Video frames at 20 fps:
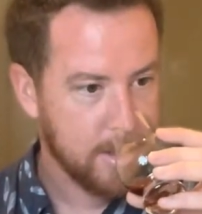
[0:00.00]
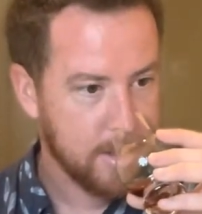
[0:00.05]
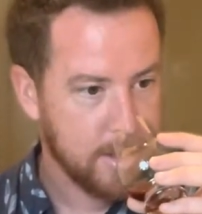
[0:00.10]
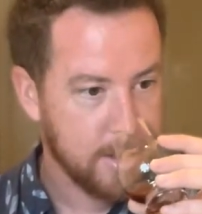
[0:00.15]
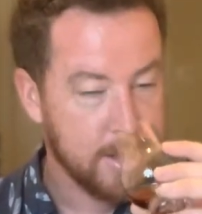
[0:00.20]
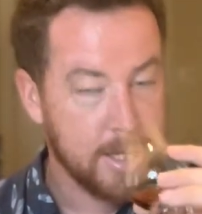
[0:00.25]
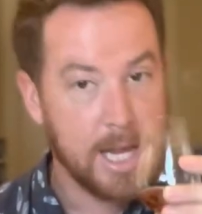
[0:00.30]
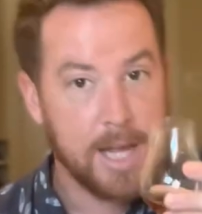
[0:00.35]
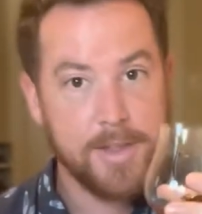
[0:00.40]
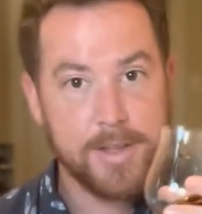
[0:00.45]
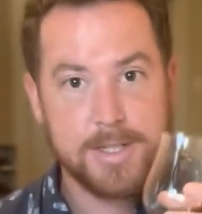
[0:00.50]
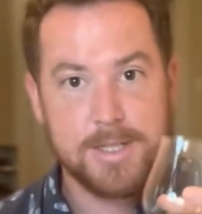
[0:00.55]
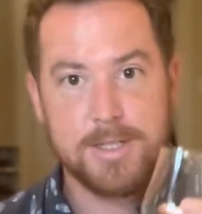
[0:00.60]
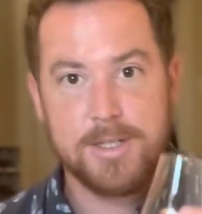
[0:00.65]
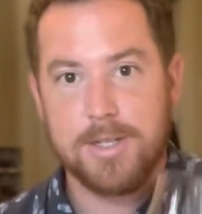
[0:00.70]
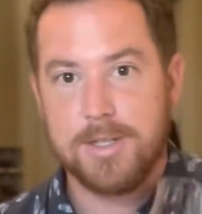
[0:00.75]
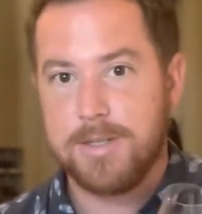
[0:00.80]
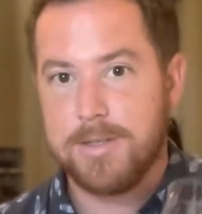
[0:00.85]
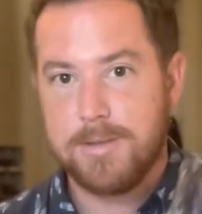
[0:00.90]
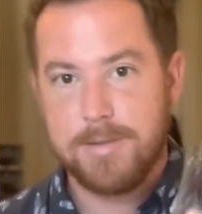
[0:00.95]
Yeah, this
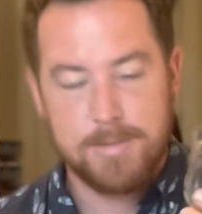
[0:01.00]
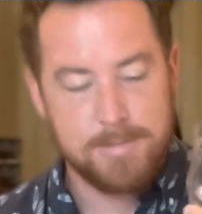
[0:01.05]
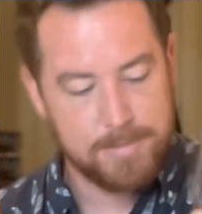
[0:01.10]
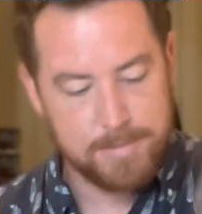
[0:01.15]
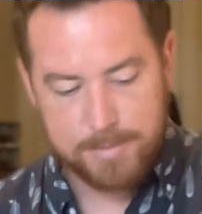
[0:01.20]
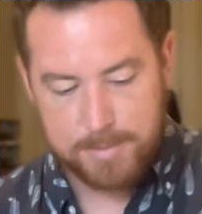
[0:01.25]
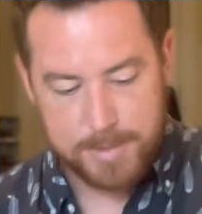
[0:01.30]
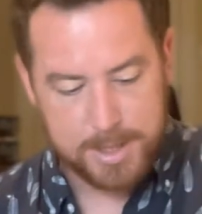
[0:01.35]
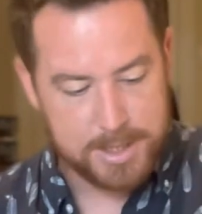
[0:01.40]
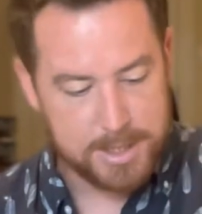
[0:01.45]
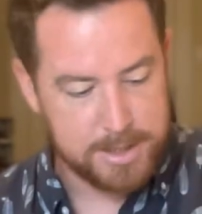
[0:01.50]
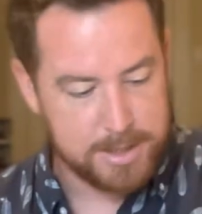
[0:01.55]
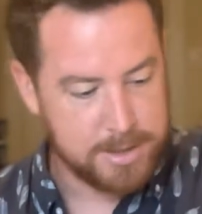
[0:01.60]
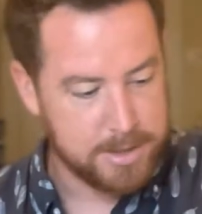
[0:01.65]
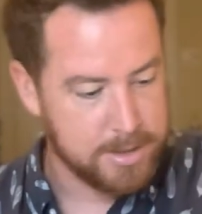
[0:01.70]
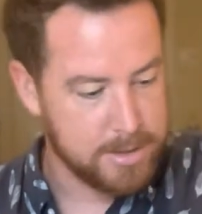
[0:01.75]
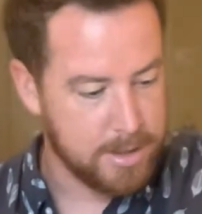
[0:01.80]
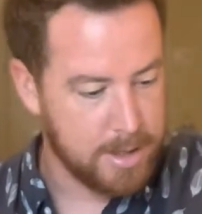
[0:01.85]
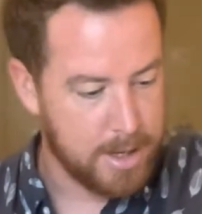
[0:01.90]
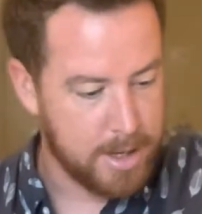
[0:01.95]
is
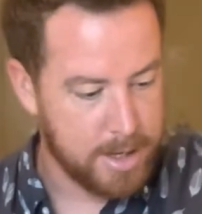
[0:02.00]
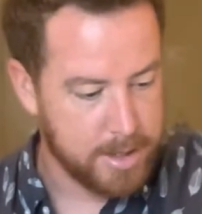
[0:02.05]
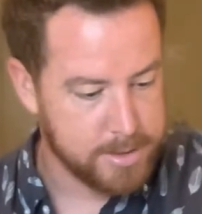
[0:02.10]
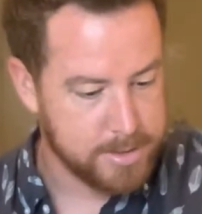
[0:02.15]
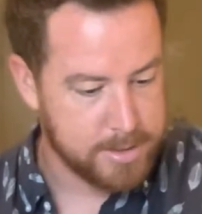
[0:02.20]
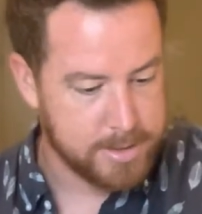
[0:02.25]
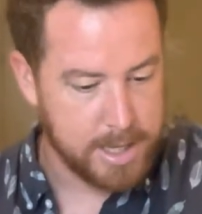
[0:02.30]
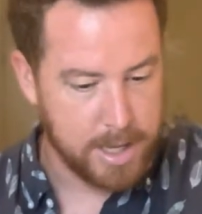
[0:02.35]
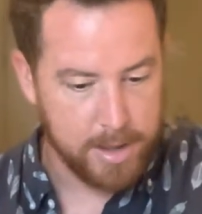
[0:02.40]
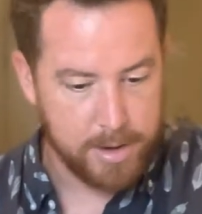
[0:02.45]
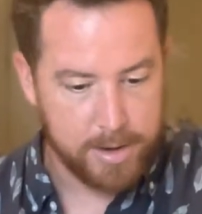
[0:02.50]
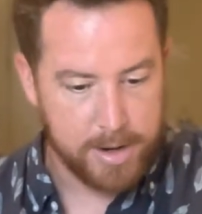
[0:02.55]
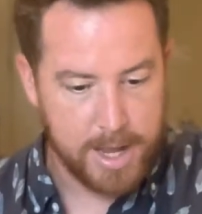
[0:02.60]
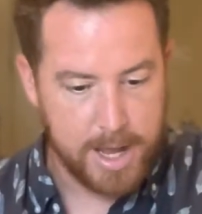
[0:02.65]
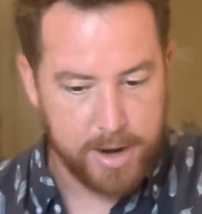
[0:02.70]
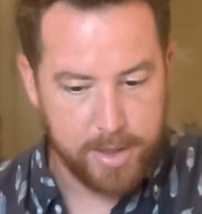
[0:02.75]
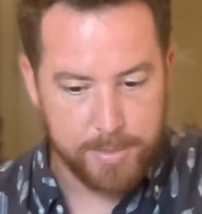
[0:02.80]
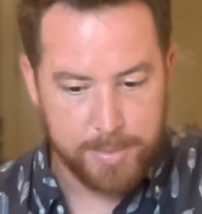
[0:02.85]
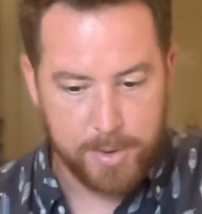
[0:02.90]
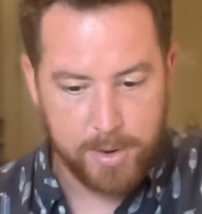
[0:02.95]
stellar, out
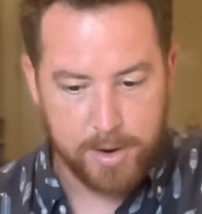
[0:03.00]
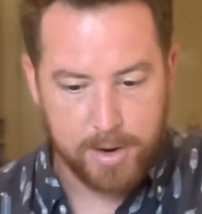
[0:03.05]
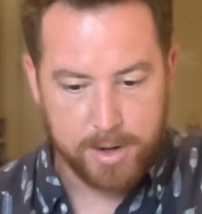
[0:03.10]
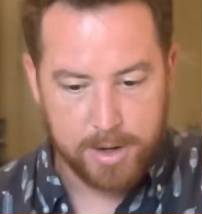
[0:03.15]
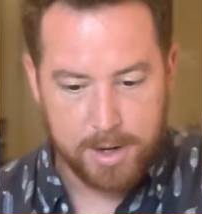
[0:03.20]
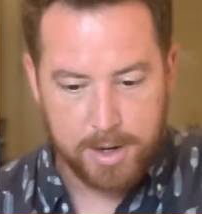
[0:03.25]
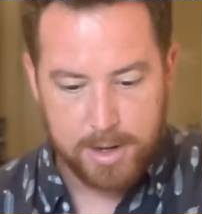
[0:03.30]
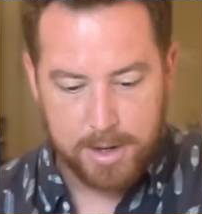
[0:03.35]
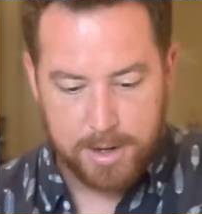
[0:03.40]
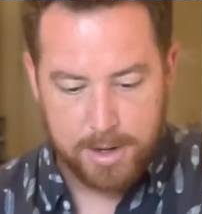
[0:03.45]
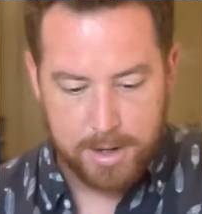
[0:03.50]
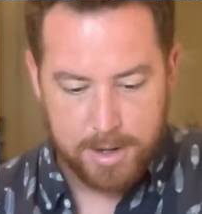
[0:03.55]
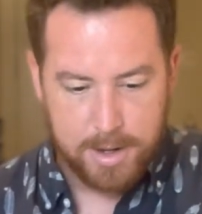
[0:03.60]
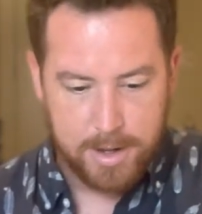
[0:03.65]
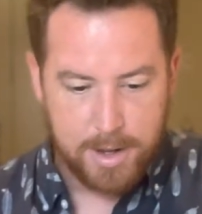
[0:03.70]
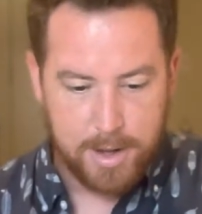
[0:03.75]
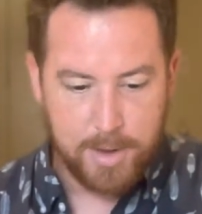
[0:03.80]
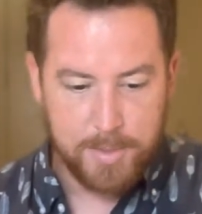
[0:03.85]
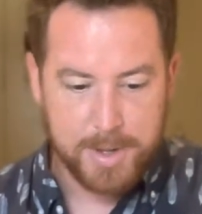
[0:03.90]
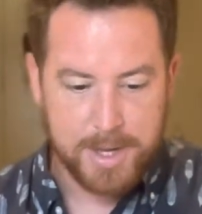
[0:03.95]
of the park.
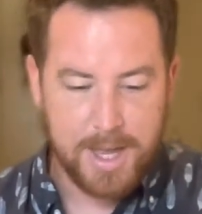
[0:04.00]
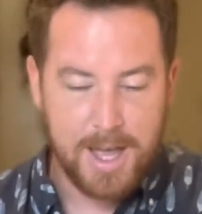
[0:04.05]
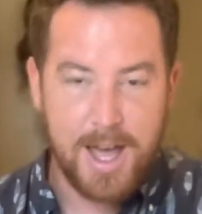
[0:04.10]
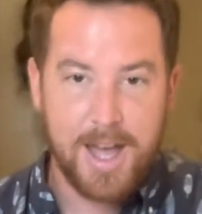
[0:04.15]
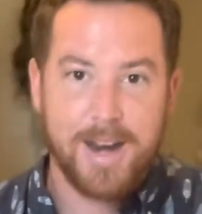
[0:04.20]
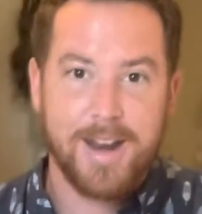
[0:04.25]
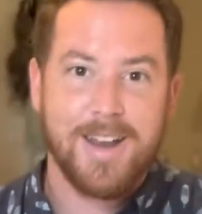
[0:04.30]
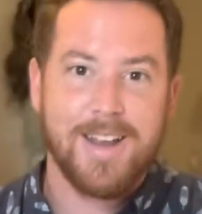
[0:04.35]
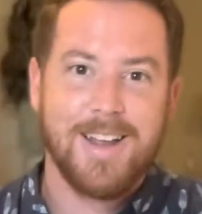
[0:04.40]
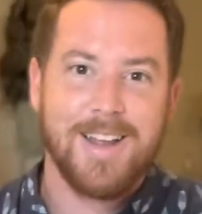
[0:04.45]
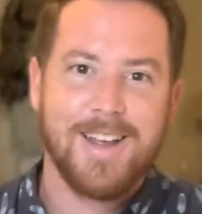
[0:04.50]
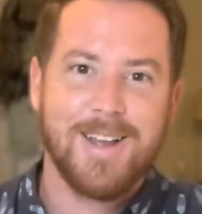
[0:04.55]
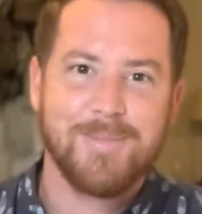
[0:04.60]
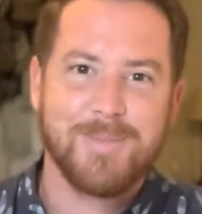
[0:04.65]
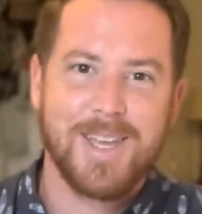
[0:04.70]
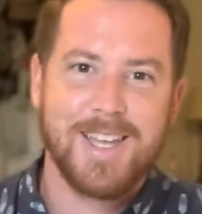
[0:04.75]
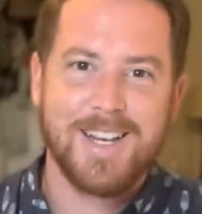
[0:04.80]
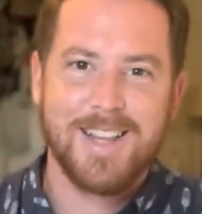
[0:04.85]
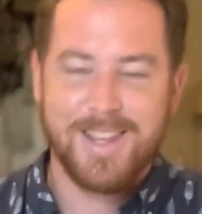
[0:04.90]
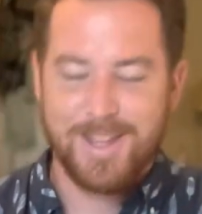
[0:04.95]
Oh my God, I'm
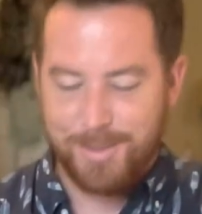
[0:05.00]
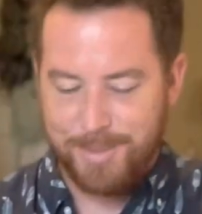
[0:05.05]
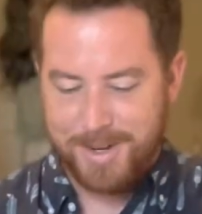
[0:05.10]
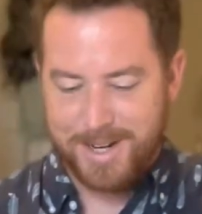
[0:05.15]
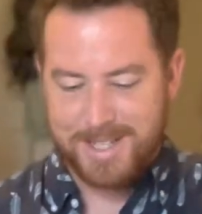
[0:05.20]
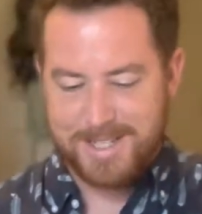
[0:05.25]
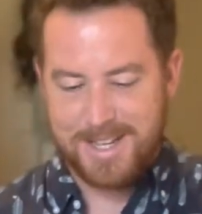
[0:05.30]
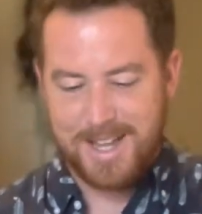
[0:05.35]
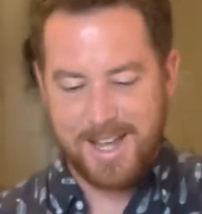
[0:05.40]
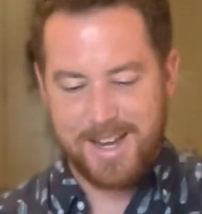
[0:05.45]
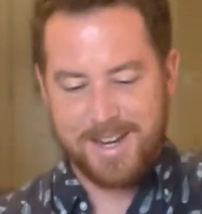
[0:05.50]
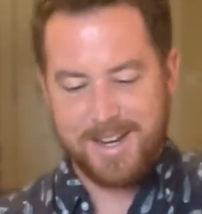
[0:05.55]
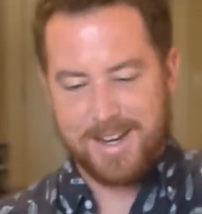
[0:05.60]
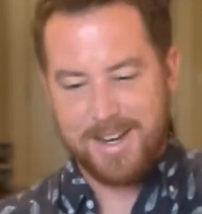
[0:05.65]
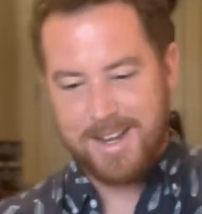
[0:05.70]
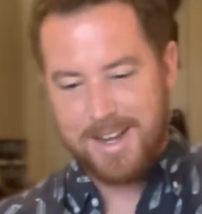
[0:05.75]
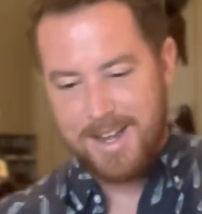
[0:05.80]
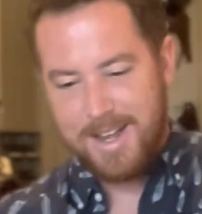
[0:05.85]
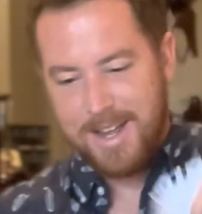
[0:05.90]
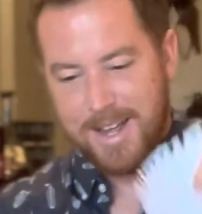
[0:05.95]
getting a little bit excited.
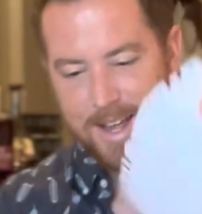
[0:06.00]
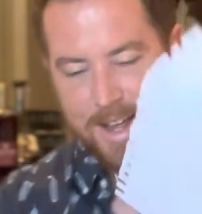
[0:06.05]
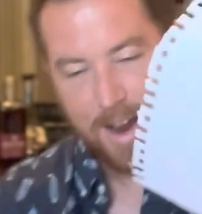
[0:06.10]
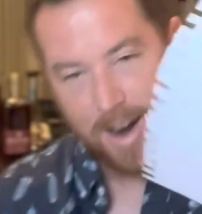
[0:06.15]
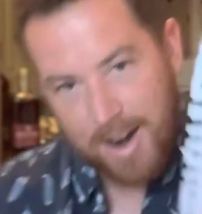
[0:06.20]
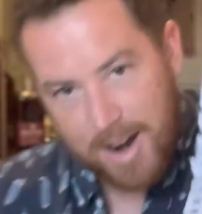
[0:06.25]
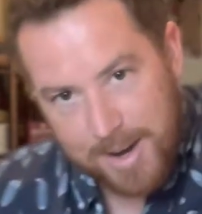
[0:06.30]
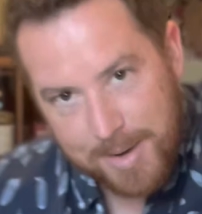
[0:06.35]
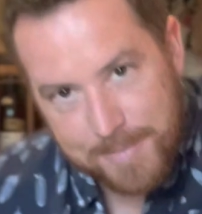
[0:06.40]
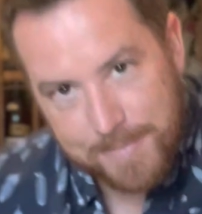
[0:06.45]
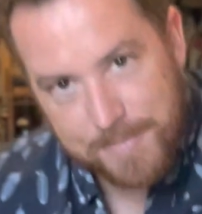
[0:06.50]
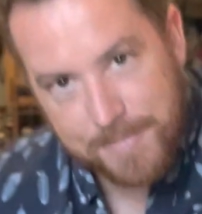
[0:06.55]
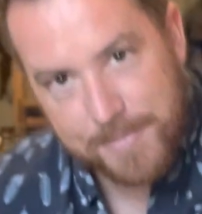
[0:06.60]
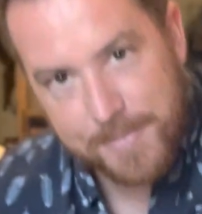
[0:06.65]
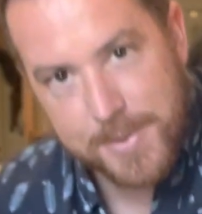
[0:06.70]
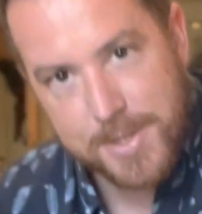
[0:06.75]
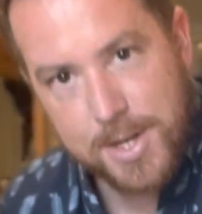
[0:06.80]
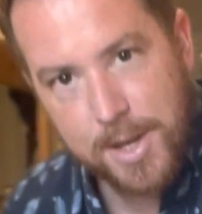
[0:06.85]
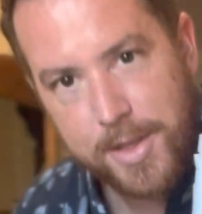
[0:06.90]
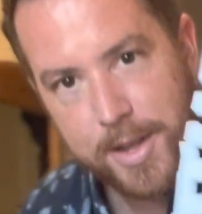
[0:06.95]
All right,
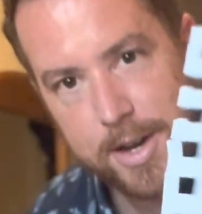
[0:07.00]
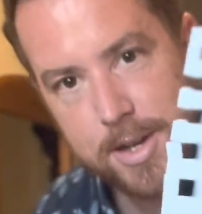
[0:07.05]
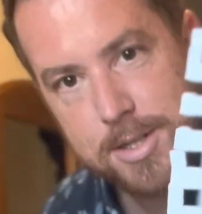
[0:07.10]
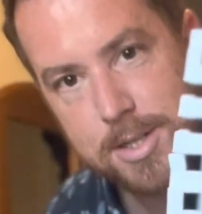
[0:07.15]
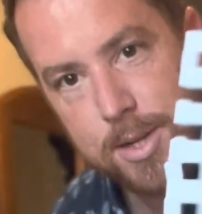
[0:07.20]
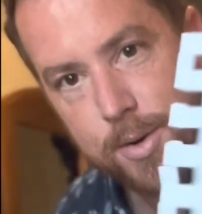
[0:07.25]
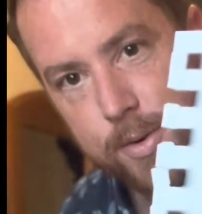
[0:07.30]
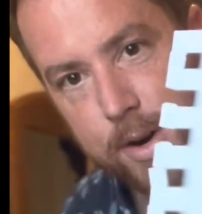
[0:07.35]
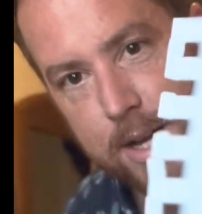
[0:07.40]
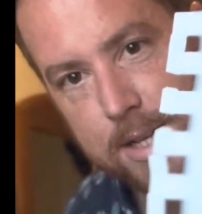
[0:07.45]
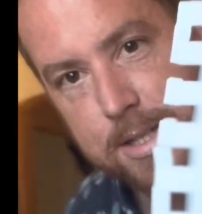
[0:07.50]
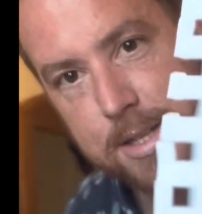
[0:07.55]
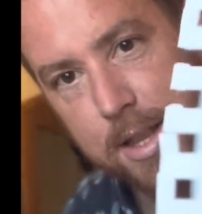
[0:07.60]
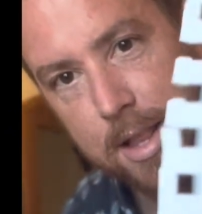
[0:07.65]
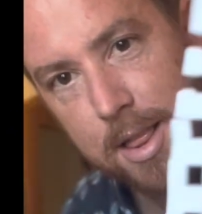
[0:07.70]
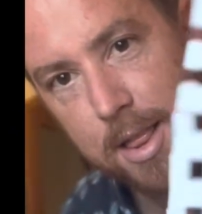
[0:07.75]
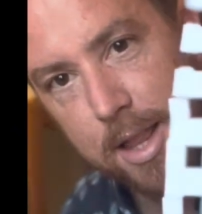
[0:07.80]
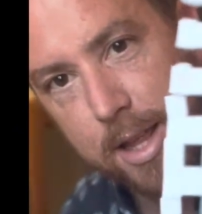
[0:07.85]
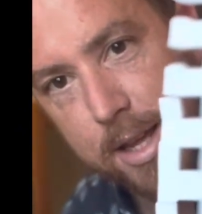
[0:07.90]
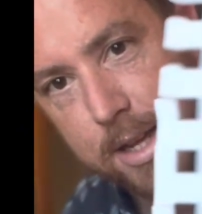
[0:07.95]
so there's the rest of the
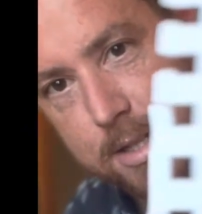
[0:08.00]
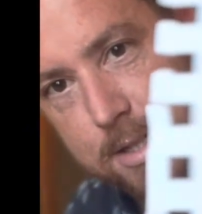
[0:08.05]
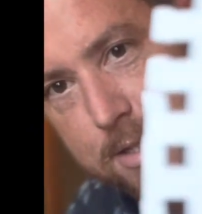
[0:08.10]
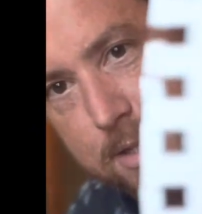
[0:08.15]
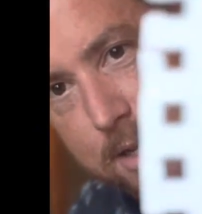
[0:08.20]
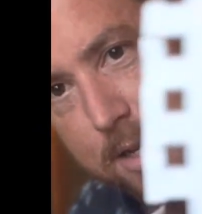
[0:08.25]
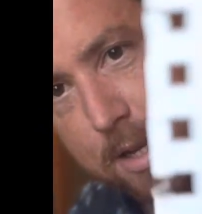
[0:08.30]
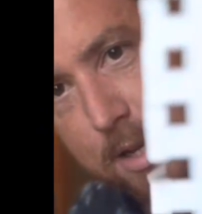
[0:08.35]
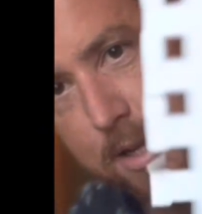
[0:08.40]
list.